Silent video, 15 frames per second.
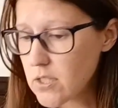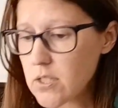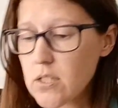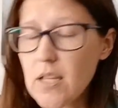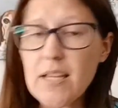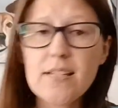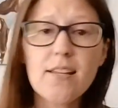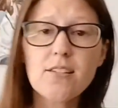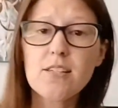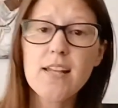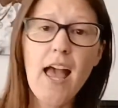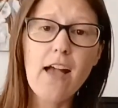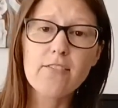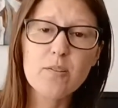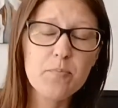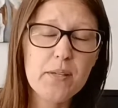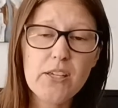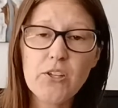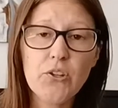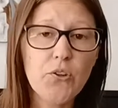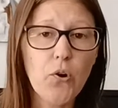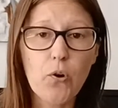It doesn't have to
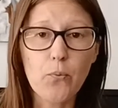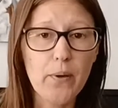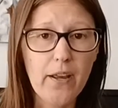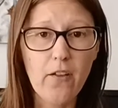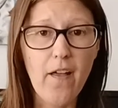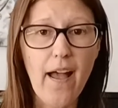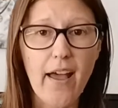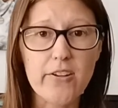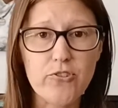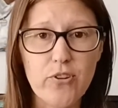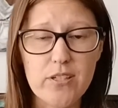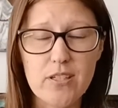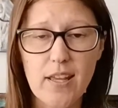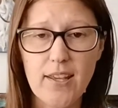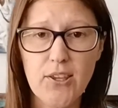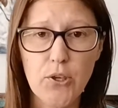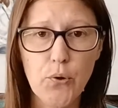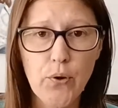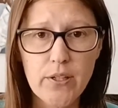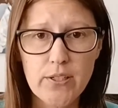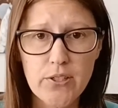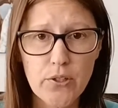be your real address. Like, you
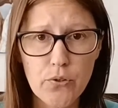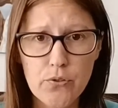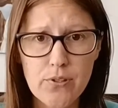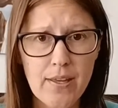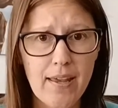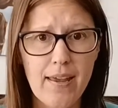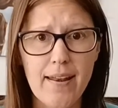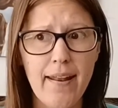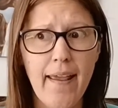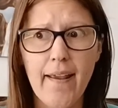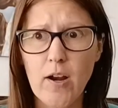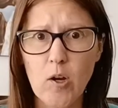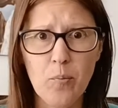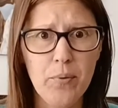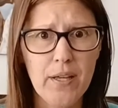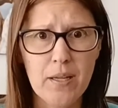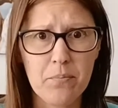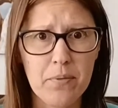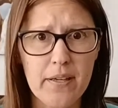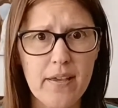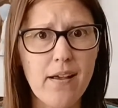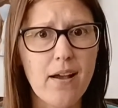could use an
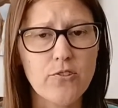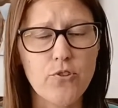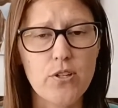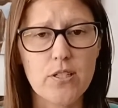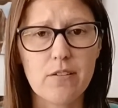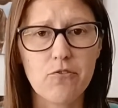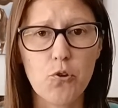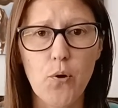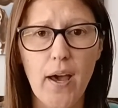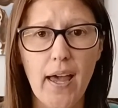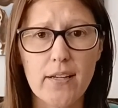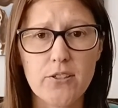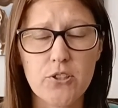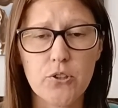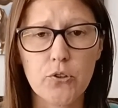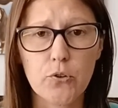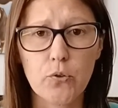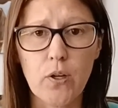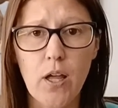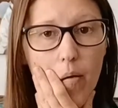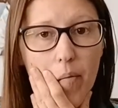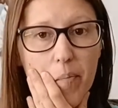Airbnb address if you had
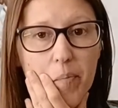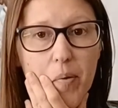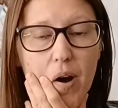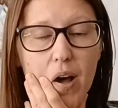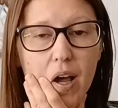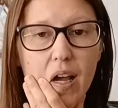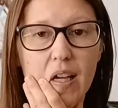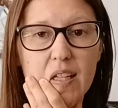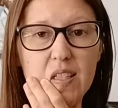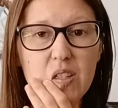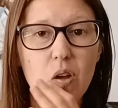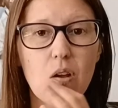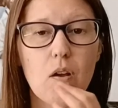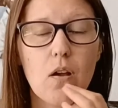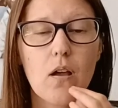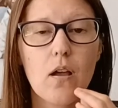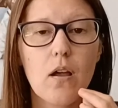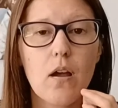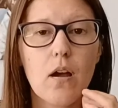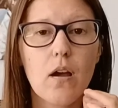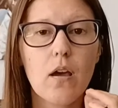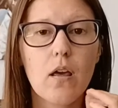to, but
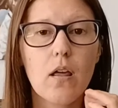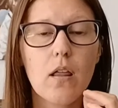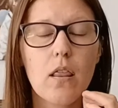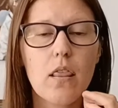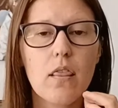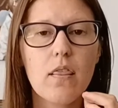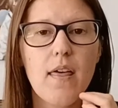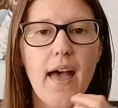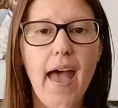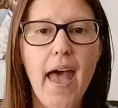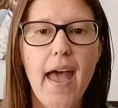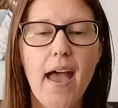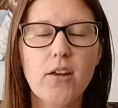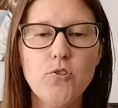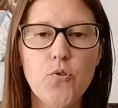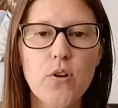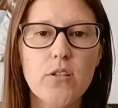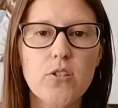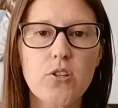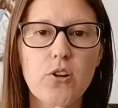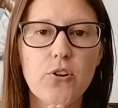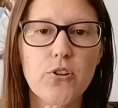the
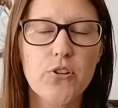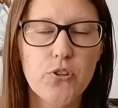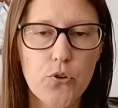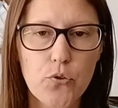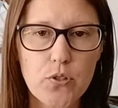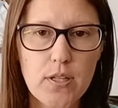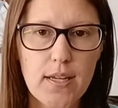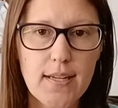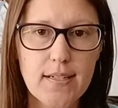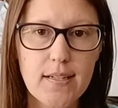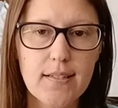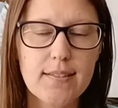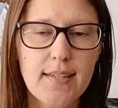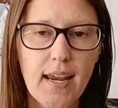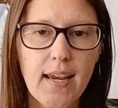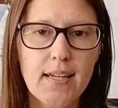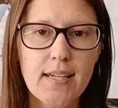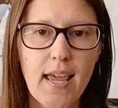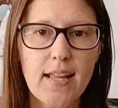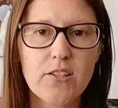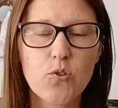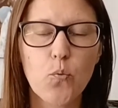address you're using
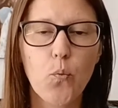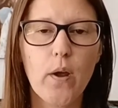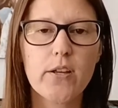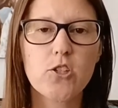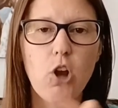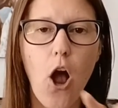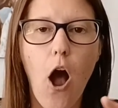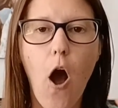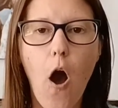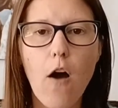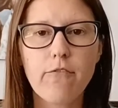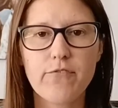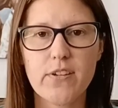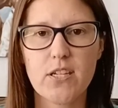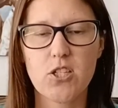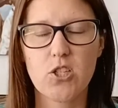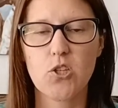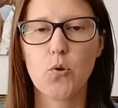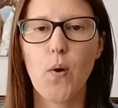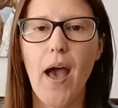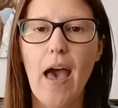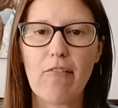dictates which office
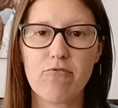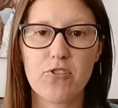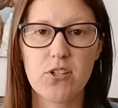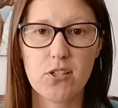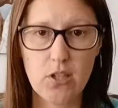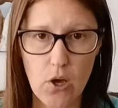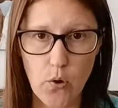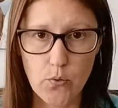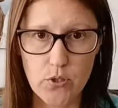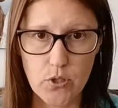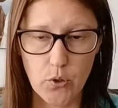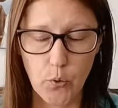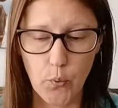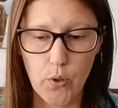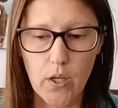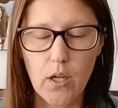you have to go to.